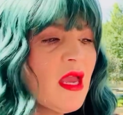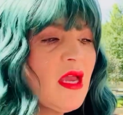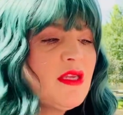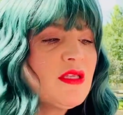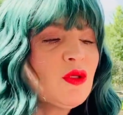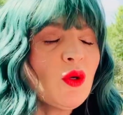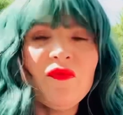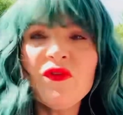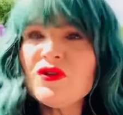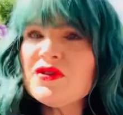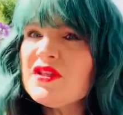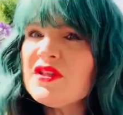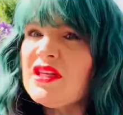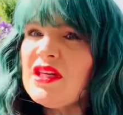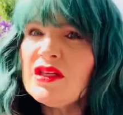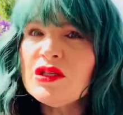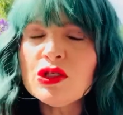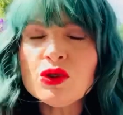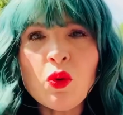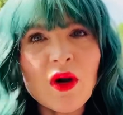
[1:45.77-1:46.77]
So if you're
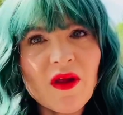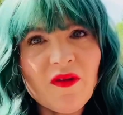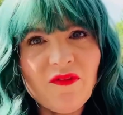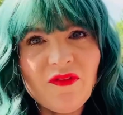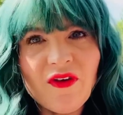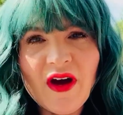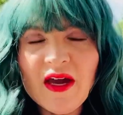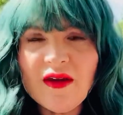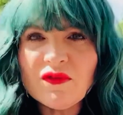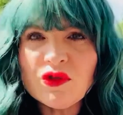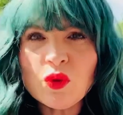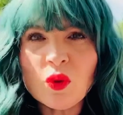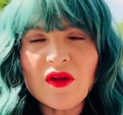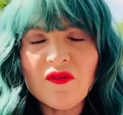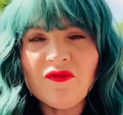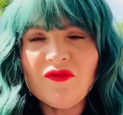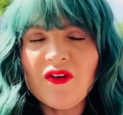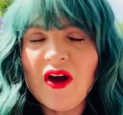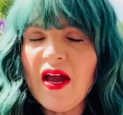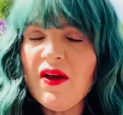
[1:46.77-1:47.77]
seeing 25,
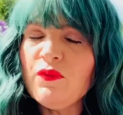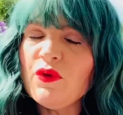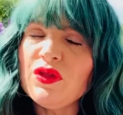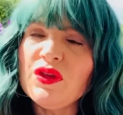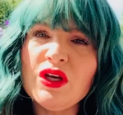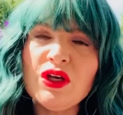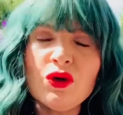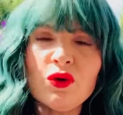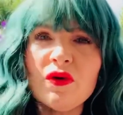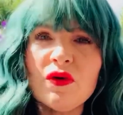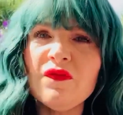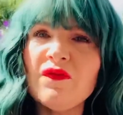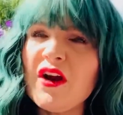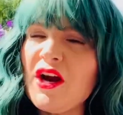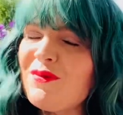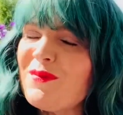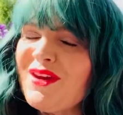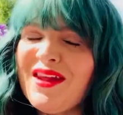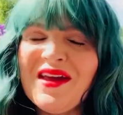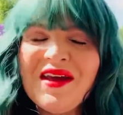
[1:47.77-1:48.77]
25 within your
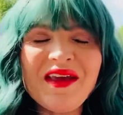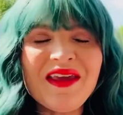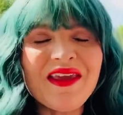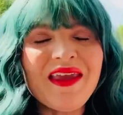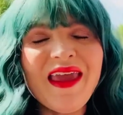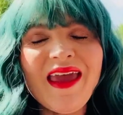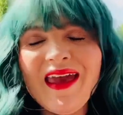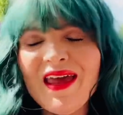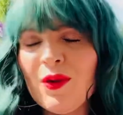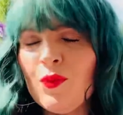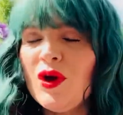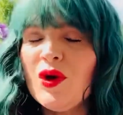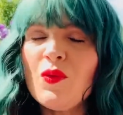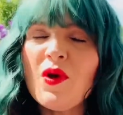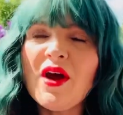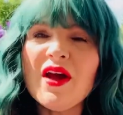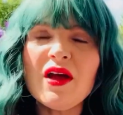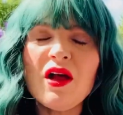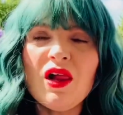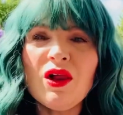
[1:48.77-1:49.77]
environment, again, what do
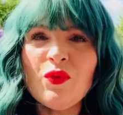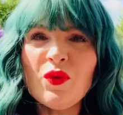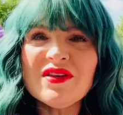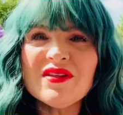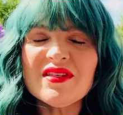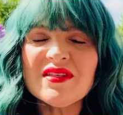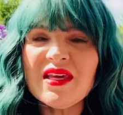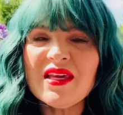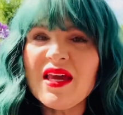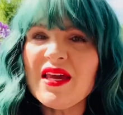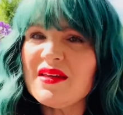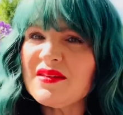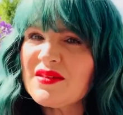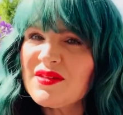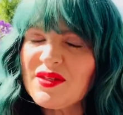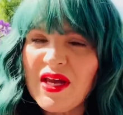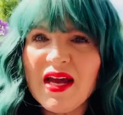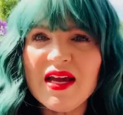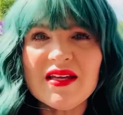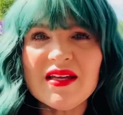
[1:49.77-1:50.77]
I always say?
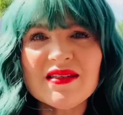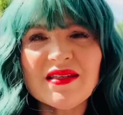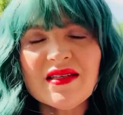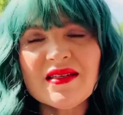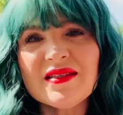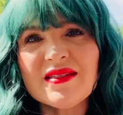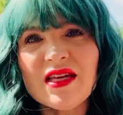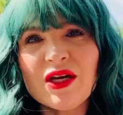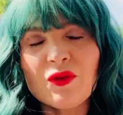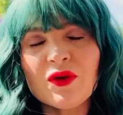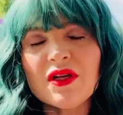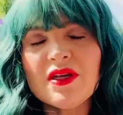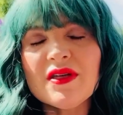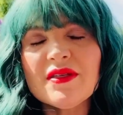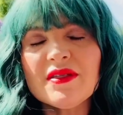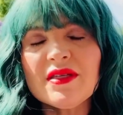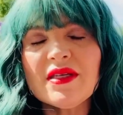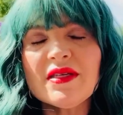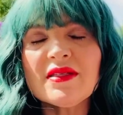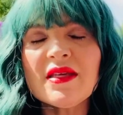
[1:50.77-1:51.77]
Signs and
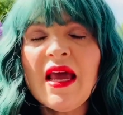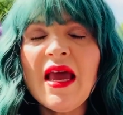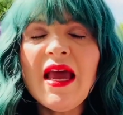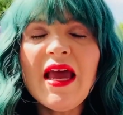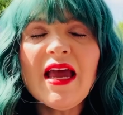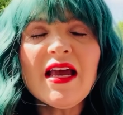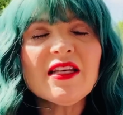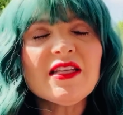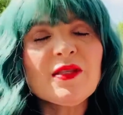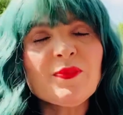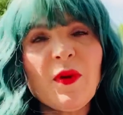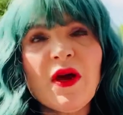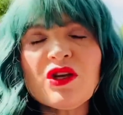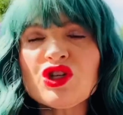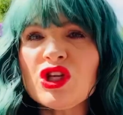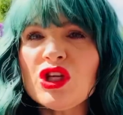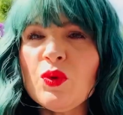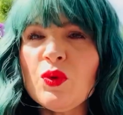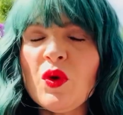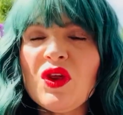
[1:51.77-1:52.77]
synchronicities,
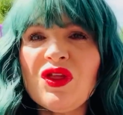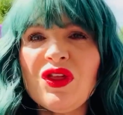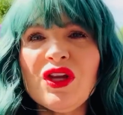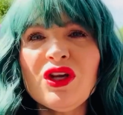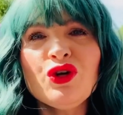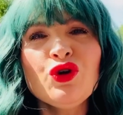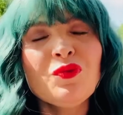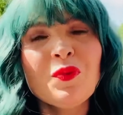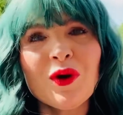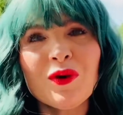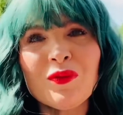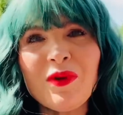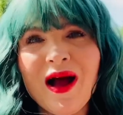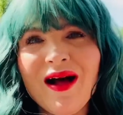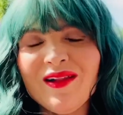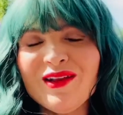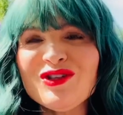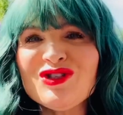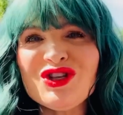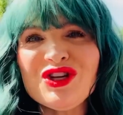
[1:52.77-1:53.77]
especially within
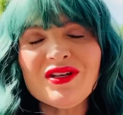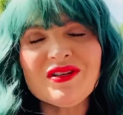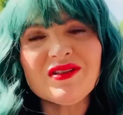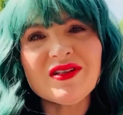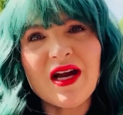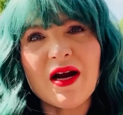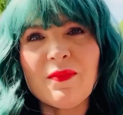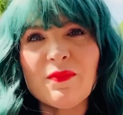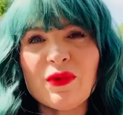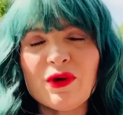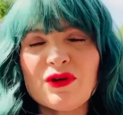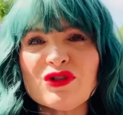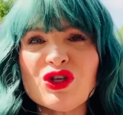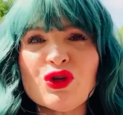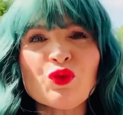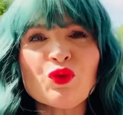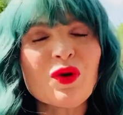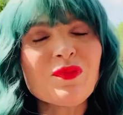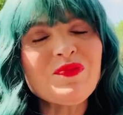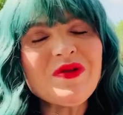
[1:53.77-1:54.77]
numerology and numbers
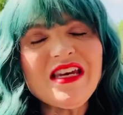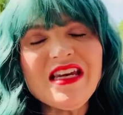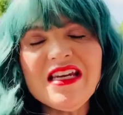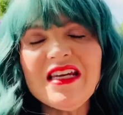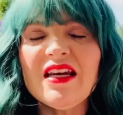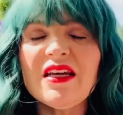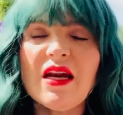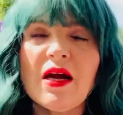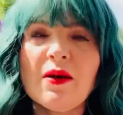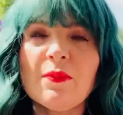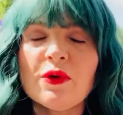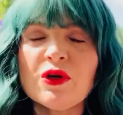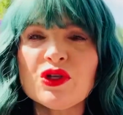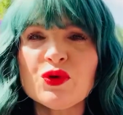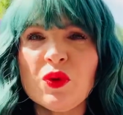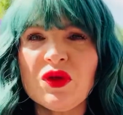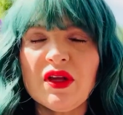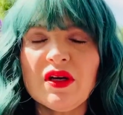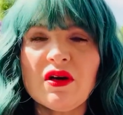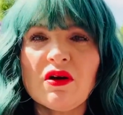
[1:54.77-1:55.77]
and repeating numbers
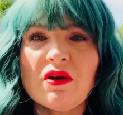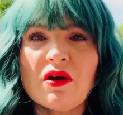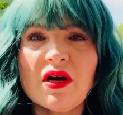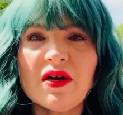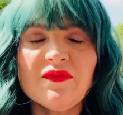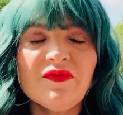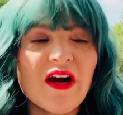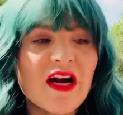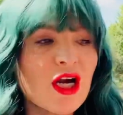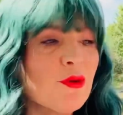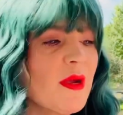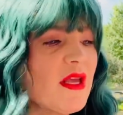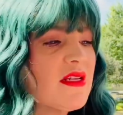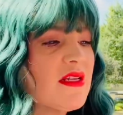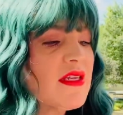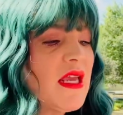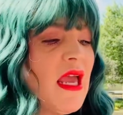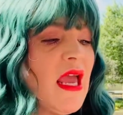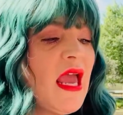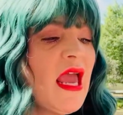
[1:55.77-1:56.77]
within our
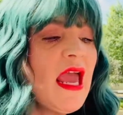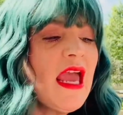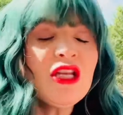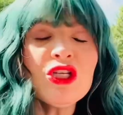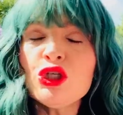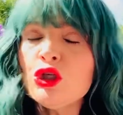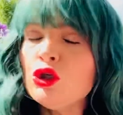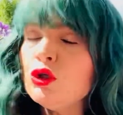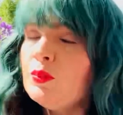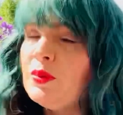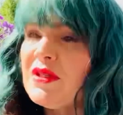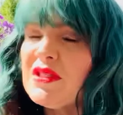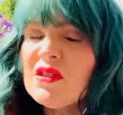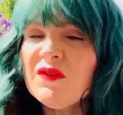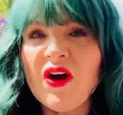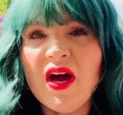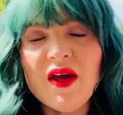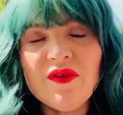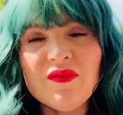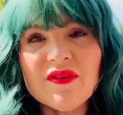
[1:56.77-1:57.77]
environment. And two plus
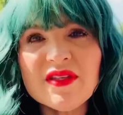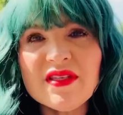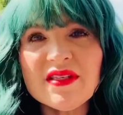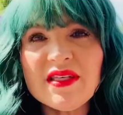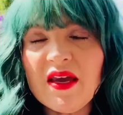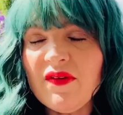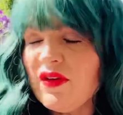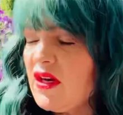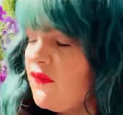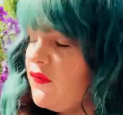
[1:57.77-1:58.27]
five is seven.